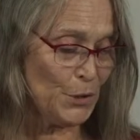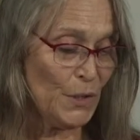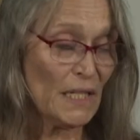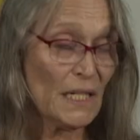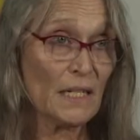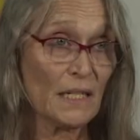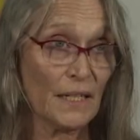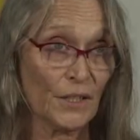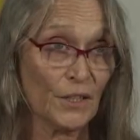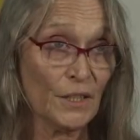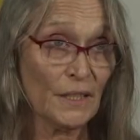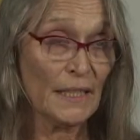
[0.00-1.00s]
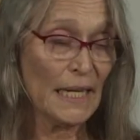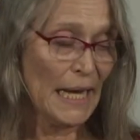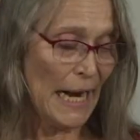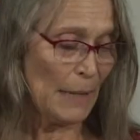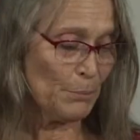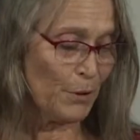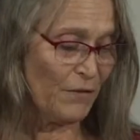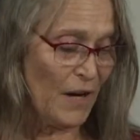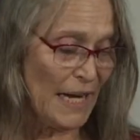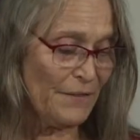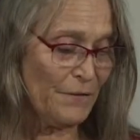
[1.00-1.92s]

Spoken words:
to consider and provide